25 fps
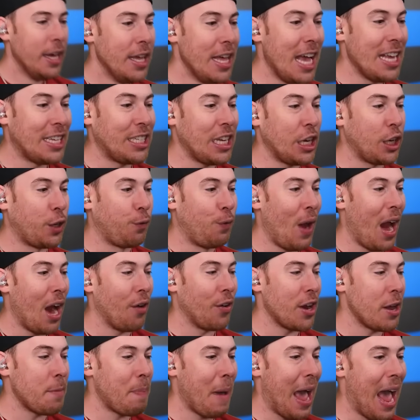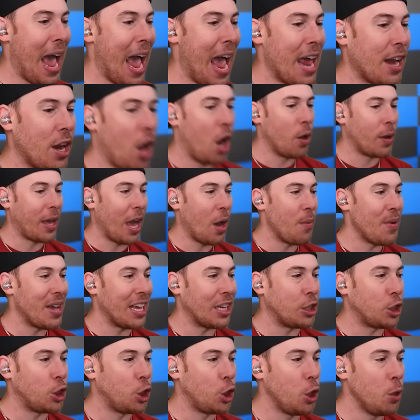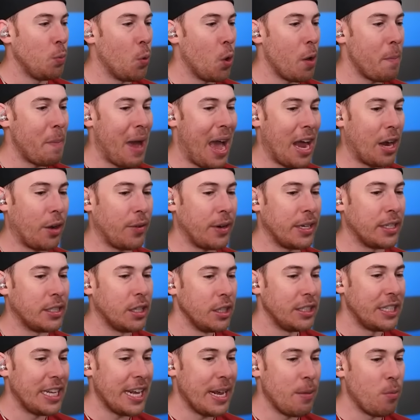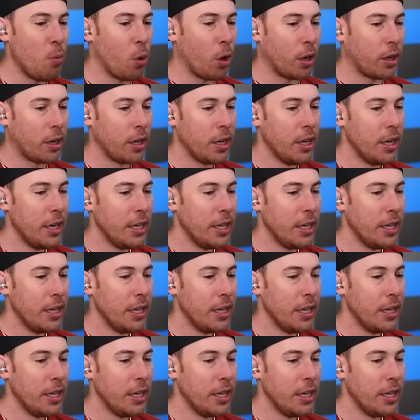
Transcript: This is very bad. Okay. We got two more batteries. Teamwork.